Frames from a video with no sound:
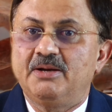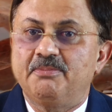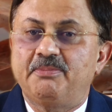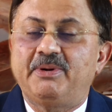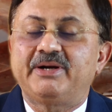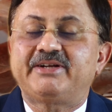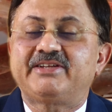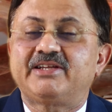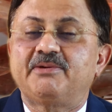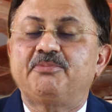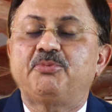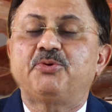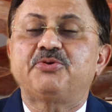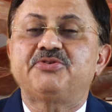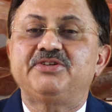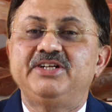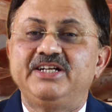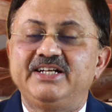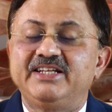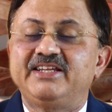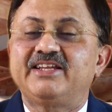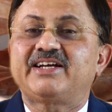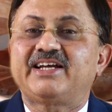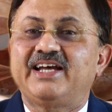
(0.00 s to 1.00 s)
But
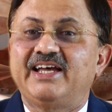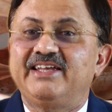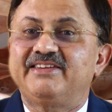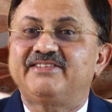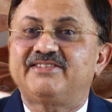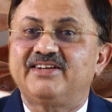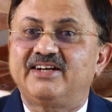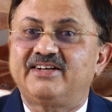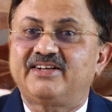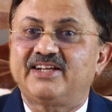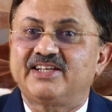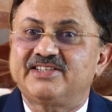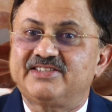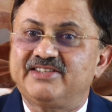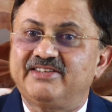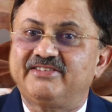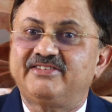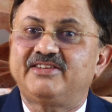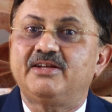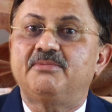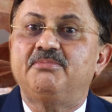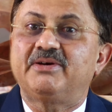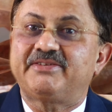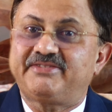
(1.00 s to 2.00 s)
supposedly the cancer
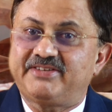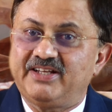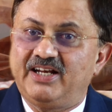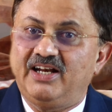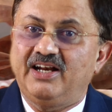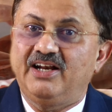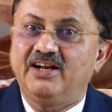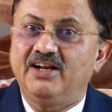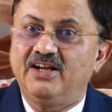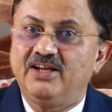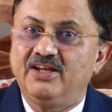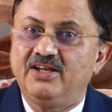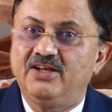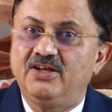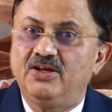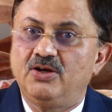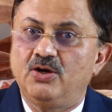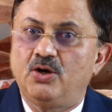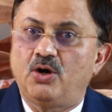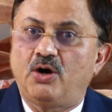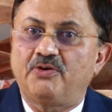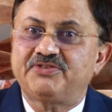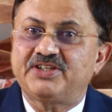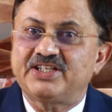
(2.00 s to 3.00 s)
touches the muscle
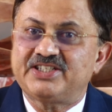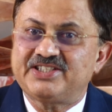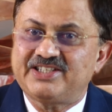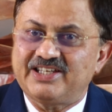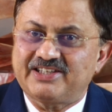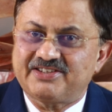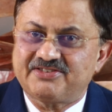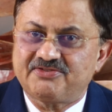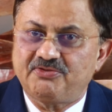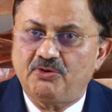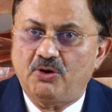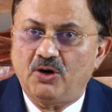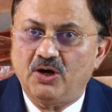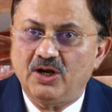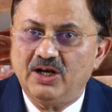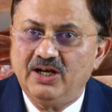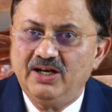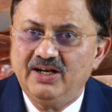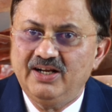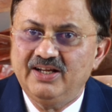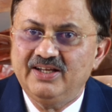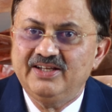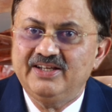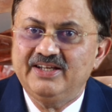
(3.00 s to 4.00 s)
of the chest
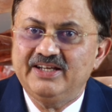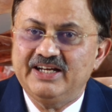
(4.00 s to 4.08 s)
wall,